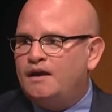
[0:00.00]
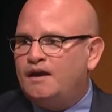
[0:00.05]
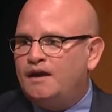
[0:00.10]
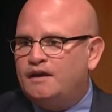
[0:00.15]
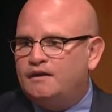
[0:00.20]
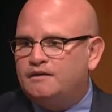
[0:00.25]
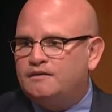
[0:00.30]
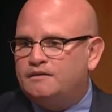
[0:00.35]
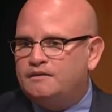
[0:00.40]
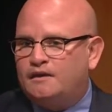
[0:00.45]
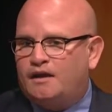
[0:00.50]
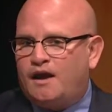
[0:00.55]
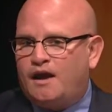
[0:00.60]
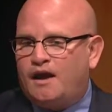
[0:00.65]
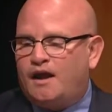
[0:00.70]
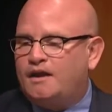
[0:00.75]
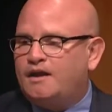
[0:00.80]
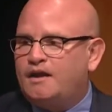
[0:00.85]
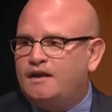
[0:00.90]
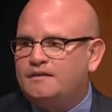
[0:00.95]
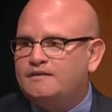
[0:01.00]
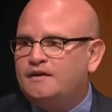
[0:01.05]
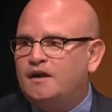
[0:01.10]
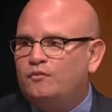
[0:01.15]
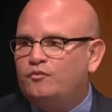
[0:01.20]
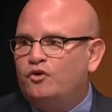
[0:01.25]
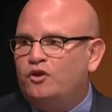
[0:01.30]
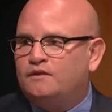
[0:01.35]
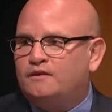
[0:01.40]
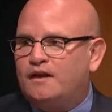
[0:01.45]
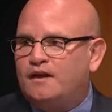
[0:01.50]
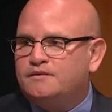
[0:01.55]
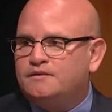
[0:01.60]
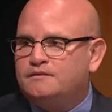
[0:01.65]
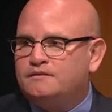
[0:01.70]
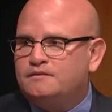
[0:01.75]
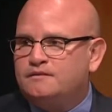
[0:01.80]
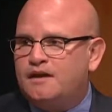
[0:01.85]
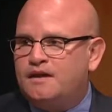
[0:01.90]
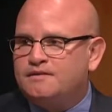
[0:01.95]
And I kind of tell them, look,
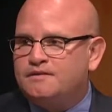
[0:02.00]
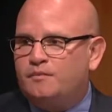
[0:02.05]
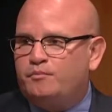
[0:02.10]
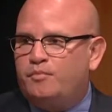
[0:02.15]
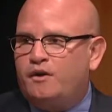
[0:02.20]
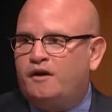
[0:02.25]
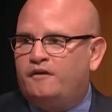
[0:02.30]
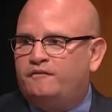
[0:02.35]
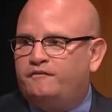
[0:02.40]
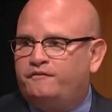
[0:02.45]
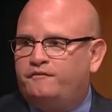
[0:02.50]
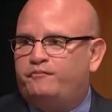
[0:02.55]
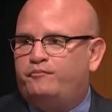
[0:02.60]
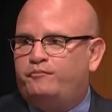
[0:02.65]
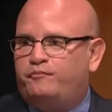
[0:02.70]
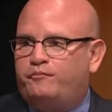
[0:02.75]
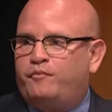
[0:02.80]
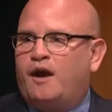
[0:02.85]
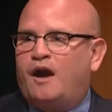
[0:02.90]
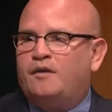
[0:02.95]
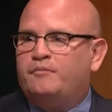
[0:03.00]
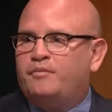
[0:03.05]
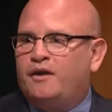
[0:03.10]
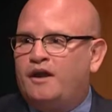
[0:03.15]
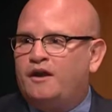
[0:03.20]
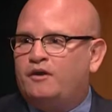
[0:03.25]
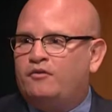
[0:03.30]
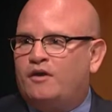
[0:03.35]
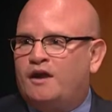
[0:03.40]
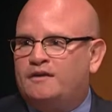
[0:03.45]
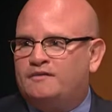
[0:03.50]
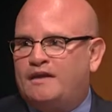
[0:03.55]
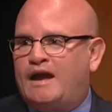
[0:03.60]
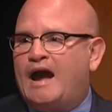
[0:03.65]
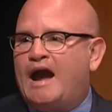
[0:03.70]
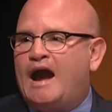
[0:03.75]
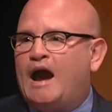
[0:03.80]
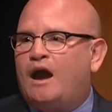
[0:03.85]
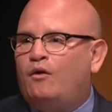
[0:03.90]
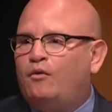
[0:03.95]
that's above my pay grade. The
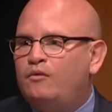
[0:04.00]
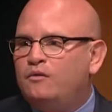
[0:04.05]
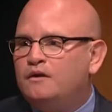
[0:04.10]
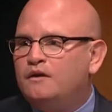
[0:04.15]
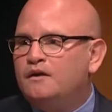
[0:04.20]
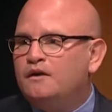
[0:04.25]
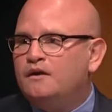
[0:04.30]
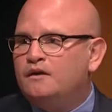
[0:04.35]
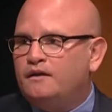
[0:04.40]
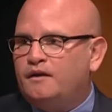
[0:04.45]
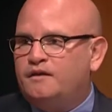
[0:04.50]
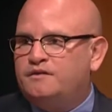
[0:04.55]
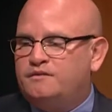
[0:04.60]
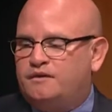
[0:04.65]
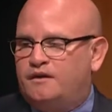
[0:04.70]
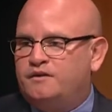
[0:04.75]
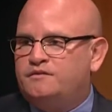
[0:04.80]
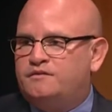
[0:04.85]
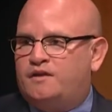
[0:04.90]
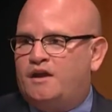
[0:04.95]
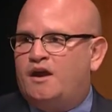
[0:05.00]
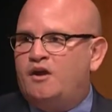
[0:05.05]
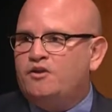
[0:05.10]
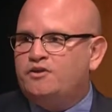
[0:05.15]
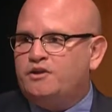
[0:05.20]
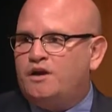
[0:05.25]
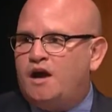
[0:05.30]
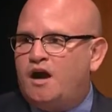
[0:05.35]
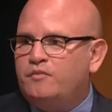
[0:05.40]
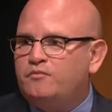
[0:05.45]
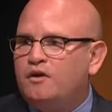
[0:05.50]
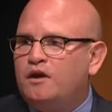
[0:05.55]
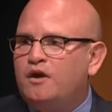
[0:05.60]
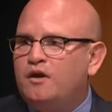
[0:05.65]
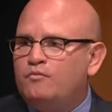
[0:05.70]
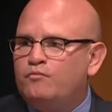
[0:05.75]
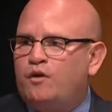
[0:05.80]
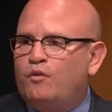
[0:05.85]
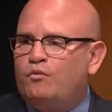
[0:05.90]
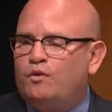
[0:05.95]
how is their job,
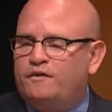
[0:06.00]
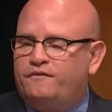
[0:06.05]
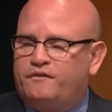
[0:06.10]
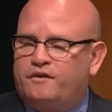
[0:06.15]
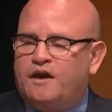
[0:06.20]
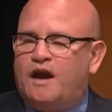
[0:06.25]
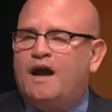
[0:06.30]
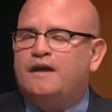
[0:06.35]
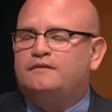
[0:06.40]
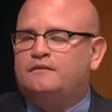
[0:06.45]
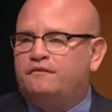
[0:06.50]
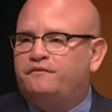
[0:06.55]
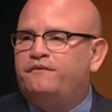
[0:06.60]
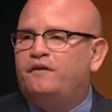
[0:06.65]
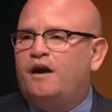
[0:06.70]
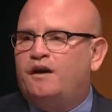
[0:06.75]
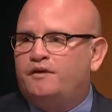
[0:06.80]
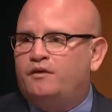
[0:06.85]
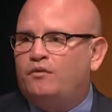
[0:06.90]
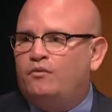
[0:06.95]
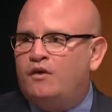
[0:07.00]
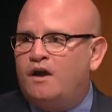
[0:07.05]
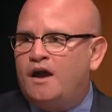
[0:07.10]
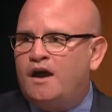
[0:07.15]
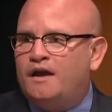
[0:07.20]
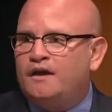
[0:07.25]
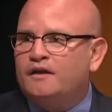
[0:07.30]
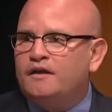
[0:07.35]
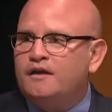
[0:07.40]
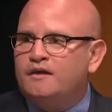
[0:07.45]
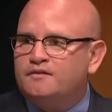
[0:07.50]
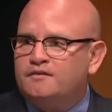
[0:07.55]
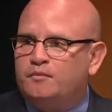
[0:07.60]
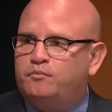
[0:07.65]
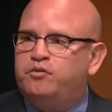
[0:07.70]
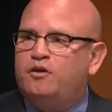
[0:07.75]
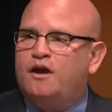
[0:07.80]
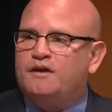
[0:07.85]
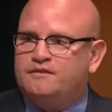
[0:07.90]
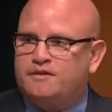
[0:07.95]
but we've got to find a way to
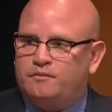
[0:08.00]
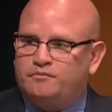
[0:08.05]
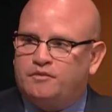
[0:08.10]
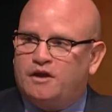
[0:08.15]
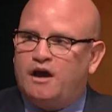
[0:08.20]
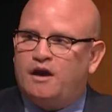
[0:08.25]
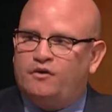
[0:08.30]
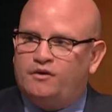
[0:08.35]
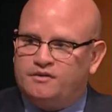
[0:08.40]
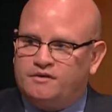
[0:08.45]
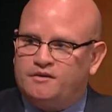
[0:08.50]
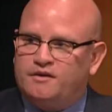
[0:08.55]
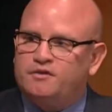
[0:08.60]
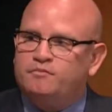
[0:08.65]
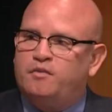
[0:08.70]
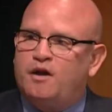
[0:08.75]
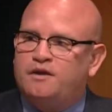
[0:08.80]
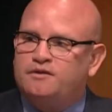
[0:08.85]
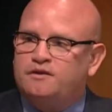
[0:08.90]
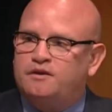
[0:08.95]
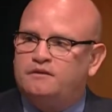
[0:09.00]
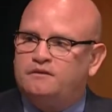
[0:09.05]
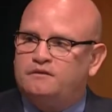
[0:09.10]
plus up dollars in this budget.